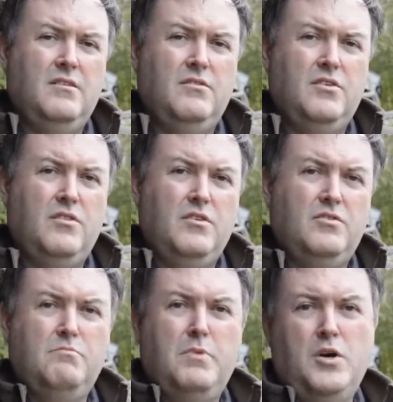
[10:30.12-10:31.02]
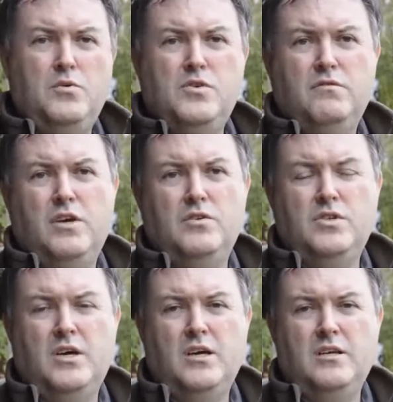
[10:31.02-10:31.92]
that the bones of those
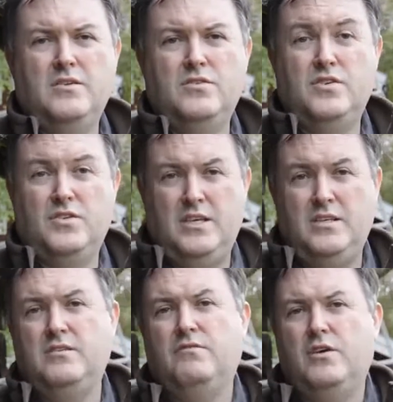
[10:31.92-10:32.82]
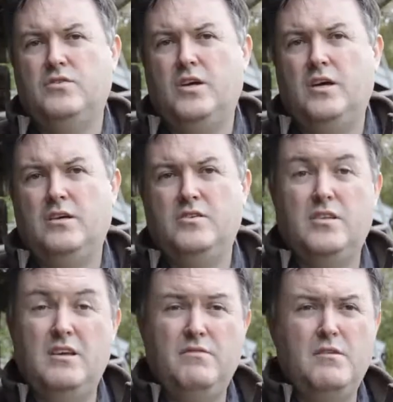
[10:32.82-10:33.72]
tigers, the skins of those tigers,
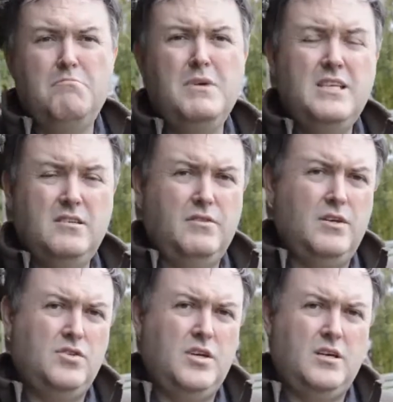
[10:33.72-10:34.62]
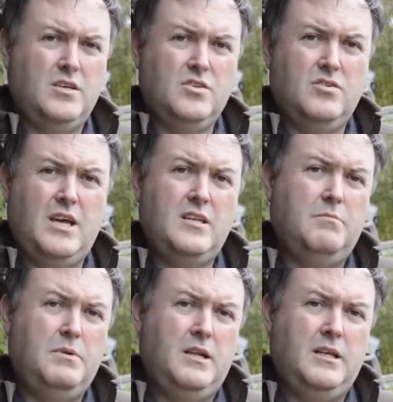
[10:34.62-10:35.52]
even the meat of those tigers could end
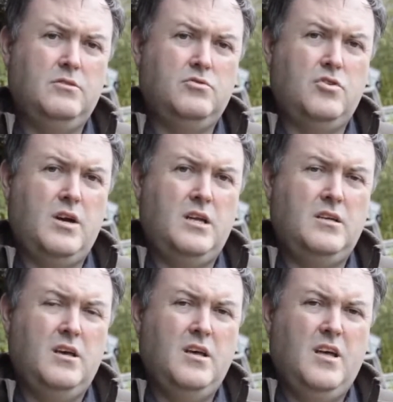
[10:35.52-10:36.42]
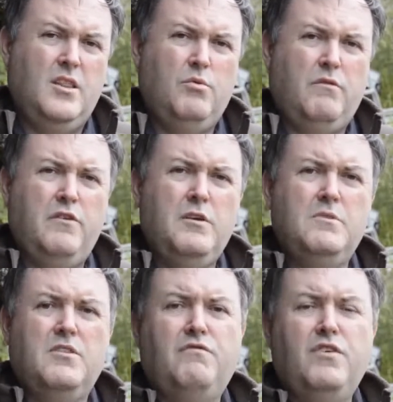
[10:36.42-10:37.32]
up in illegal trade that would
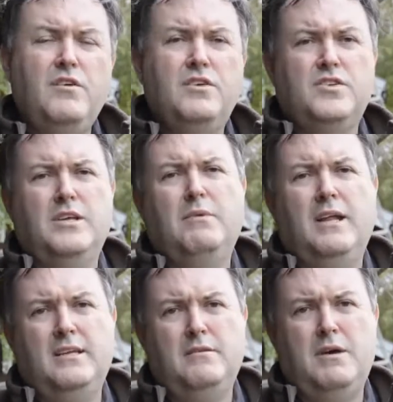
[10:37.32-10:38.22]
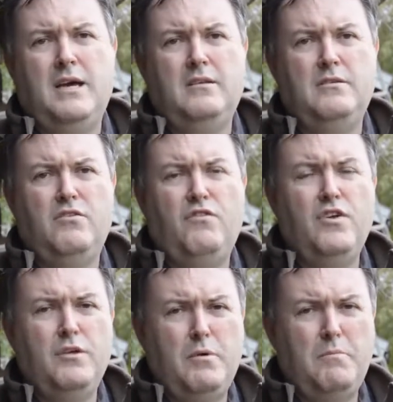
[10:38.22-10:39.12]
further stimulate demand and
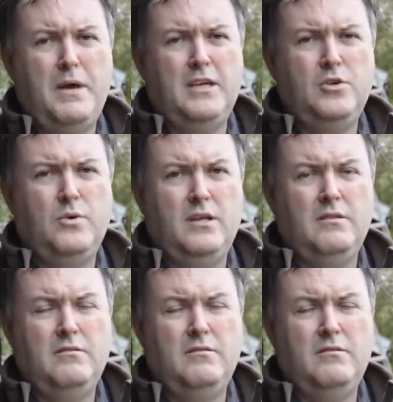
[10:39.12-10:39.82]
further perpetuate